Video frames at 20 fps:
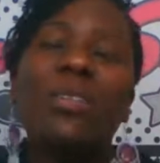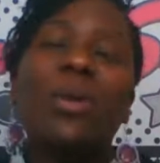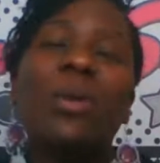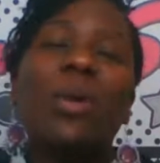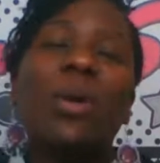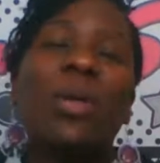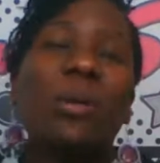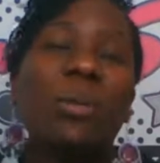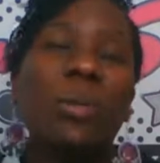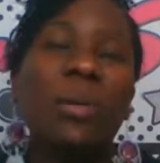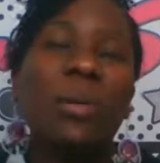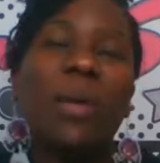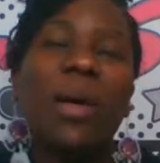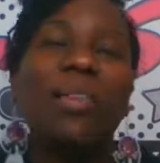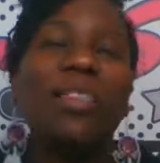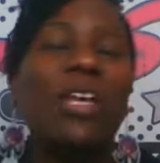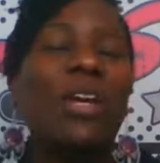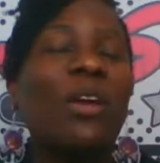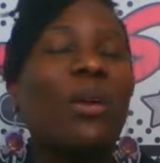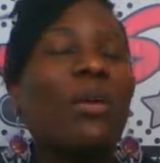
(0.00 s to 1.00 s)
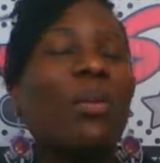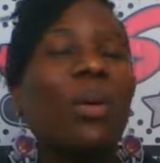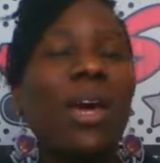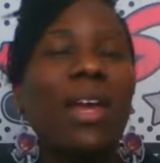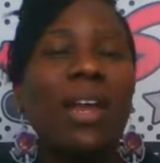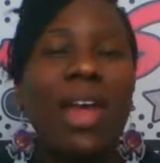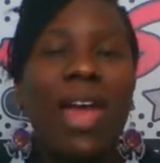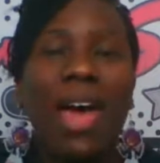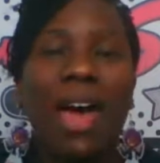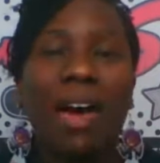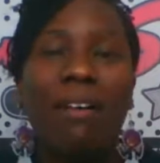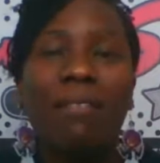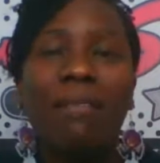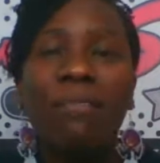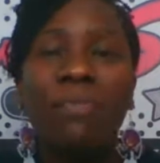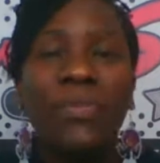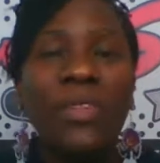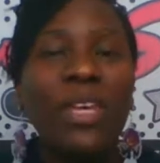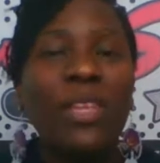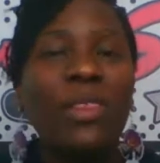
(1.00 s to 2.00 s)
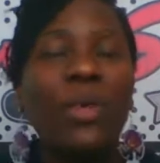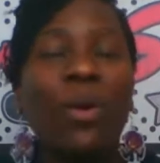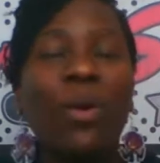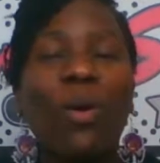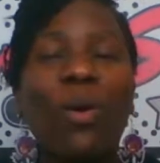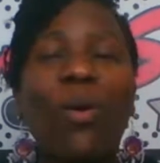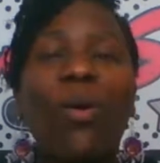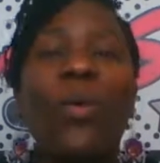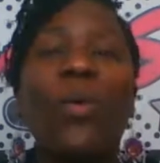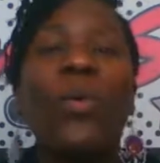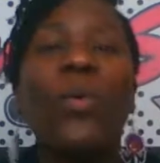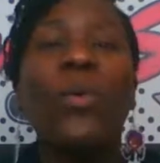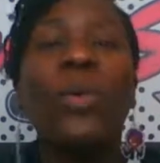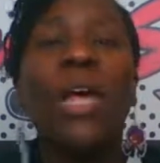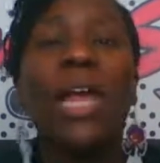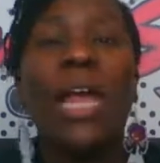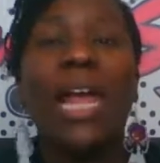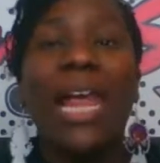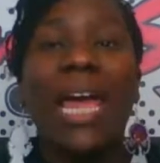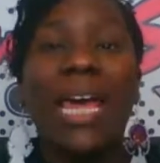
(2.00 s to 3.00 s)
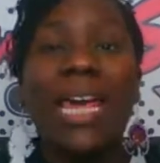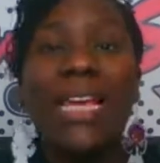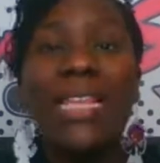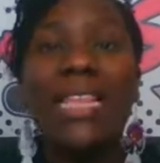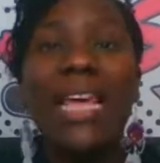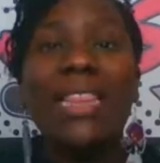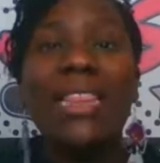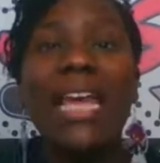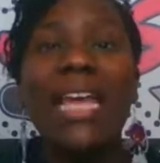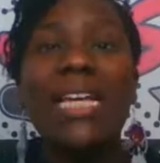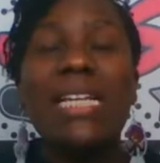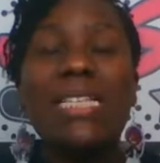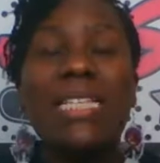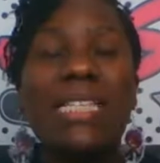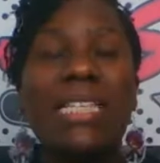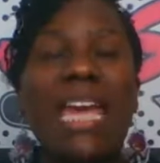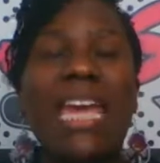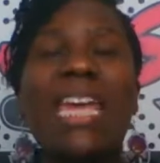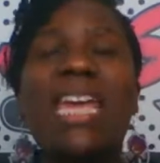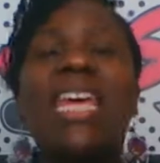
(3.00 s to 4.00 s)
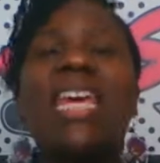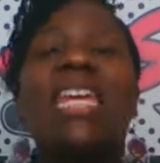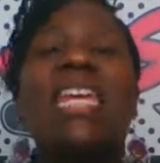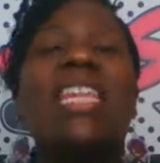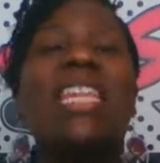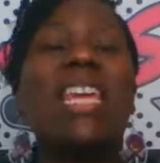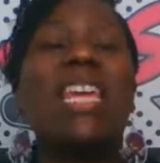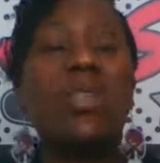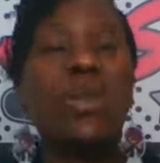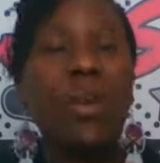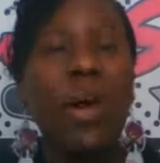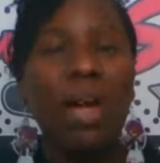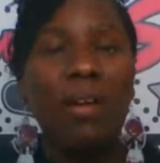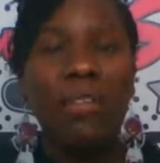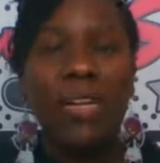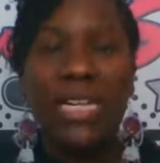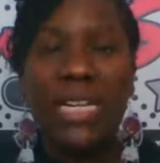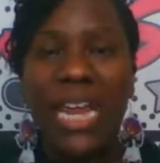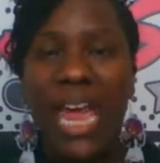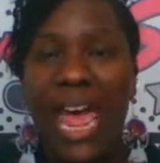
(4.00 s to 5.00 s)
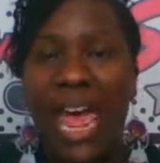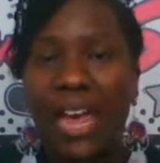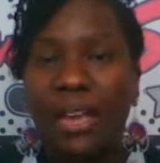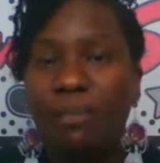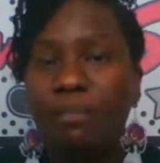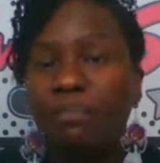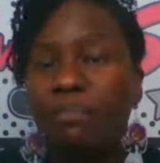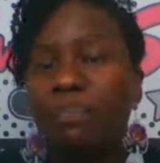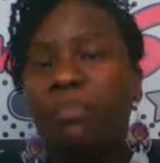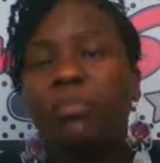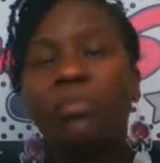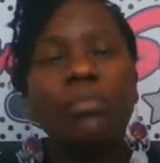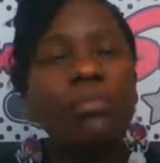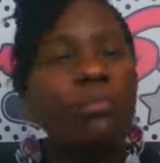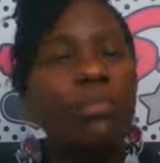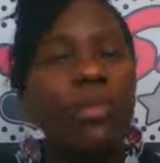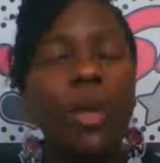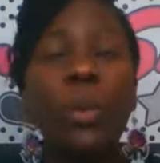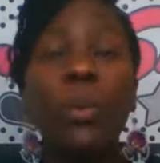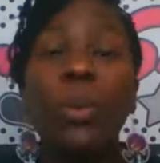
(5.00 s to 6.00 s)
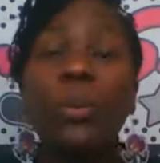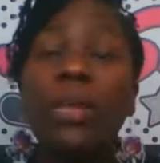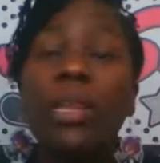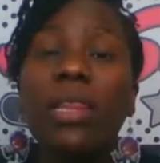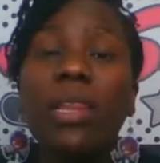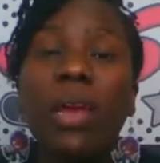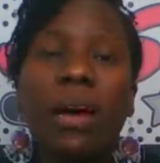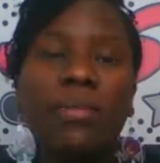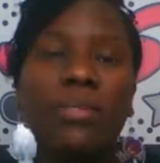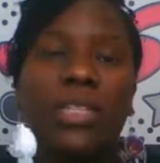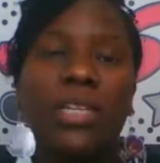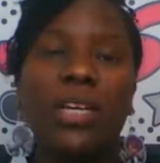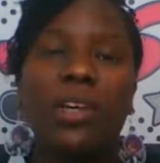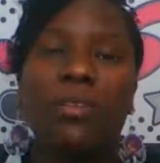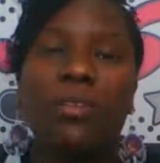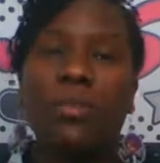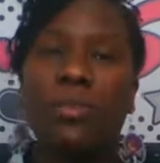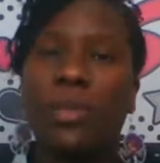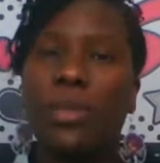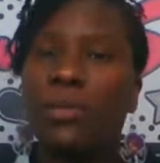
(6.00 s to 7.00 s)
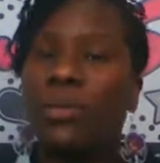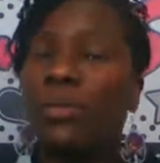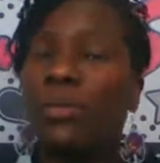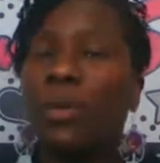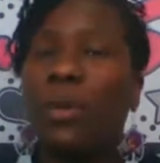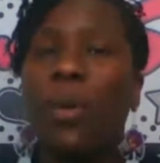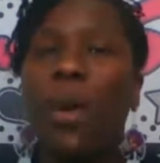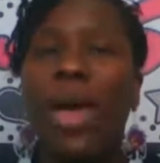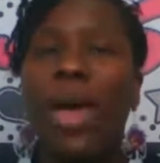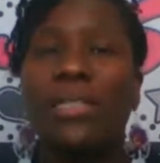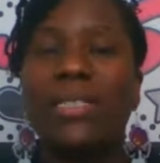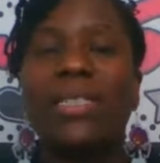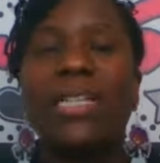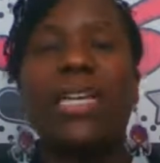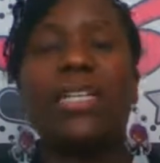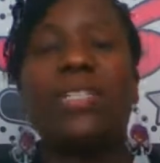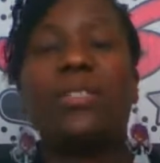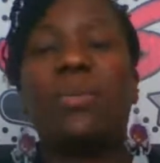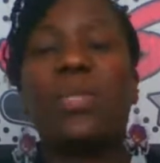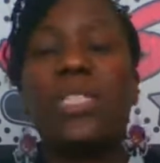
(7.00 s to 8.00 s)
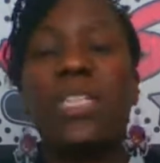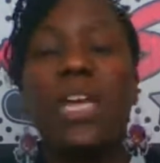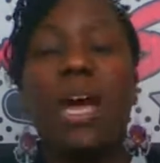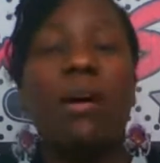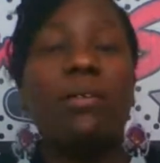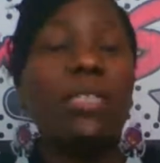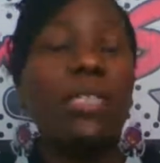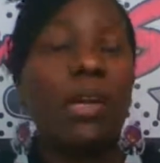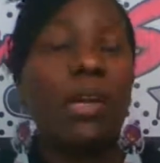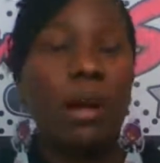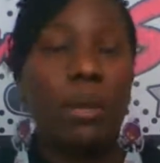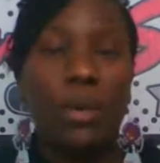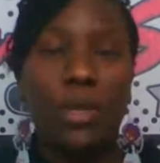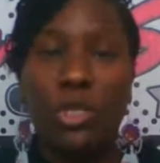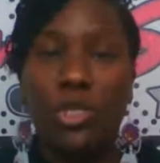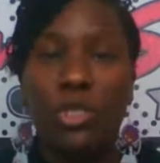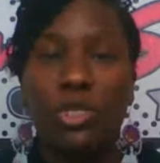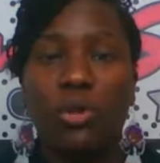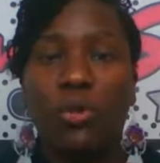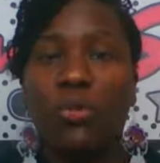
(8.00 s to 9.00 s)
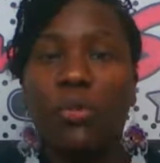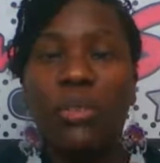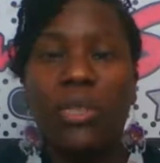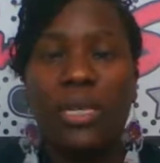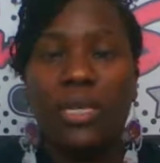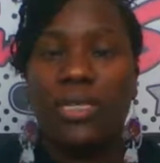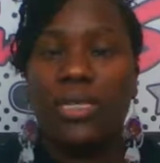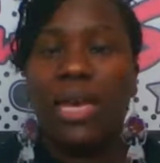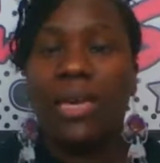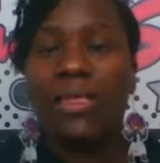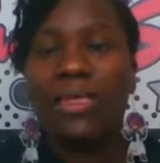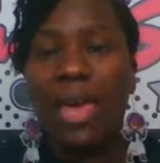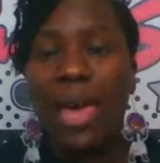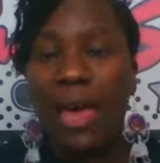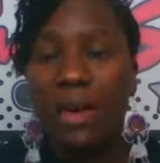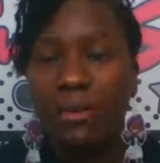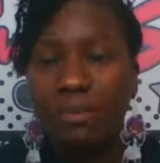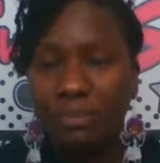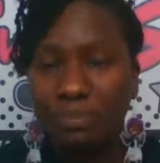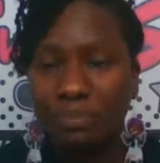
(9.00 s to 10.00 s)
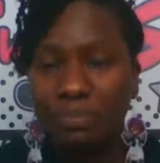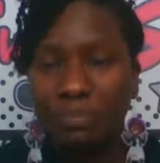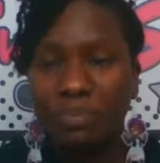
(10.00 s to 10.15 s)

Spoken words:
So other people out there who kind of have their own lane that they stay in and they do every day, we would love to hear from you. So don't hesitate to reach out to come on the show for things like that.